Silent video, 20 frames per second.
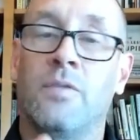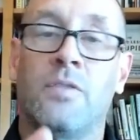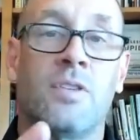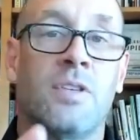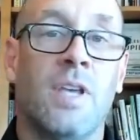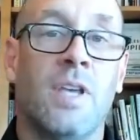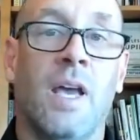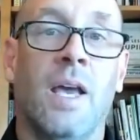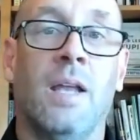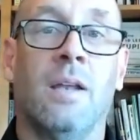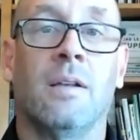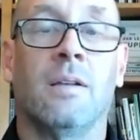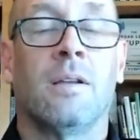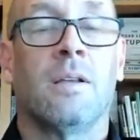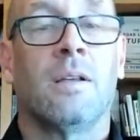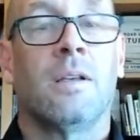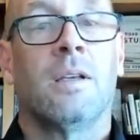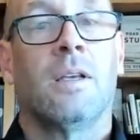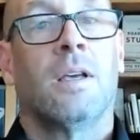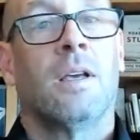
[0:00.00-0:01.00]
set
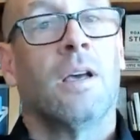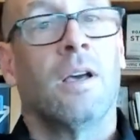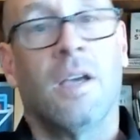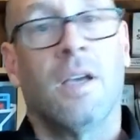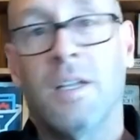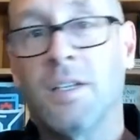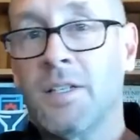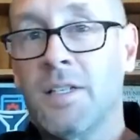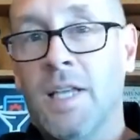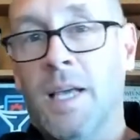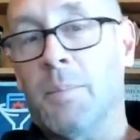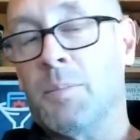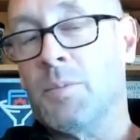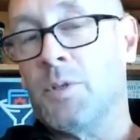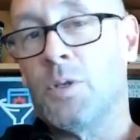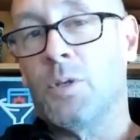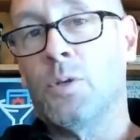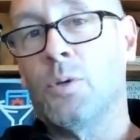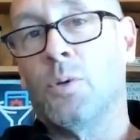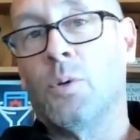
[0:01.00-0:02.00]
in step
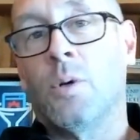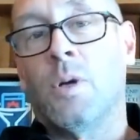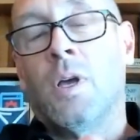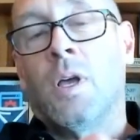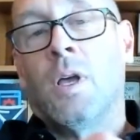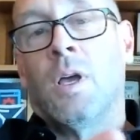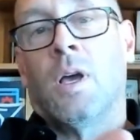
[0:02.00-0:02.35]
two,